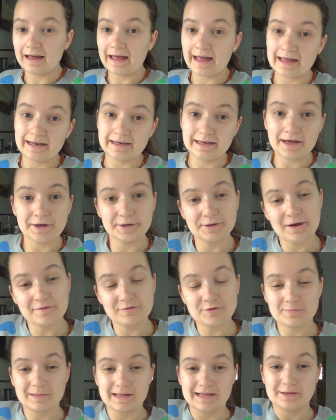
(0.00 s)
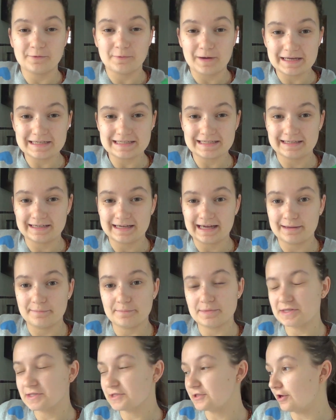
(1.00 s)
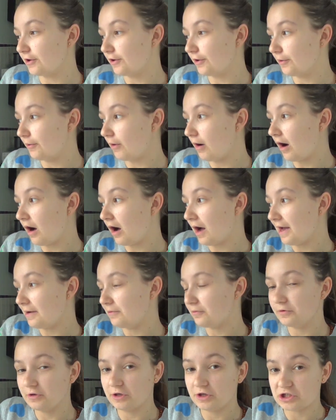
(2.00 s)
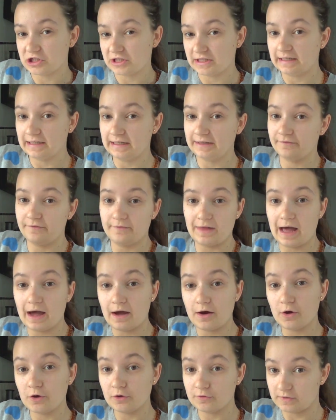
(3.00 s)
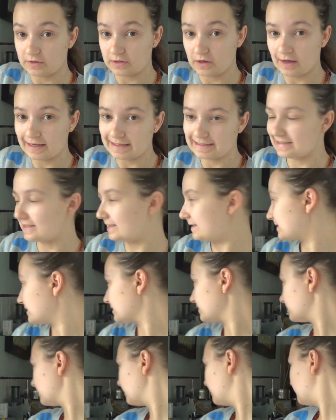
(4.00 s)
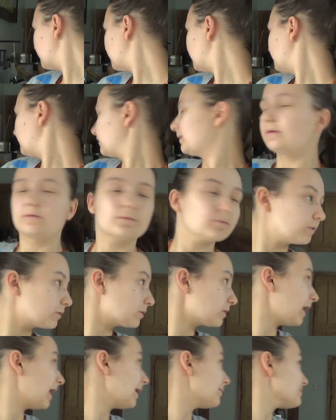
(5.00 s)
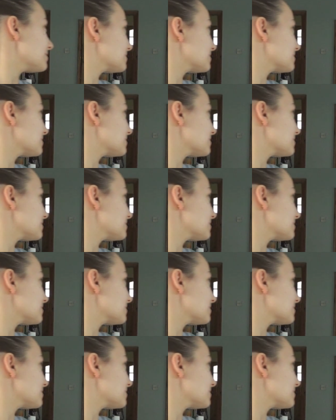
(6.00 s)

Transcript: And now you have to play the waiting game. So I will usually leave that overnight. It's, what time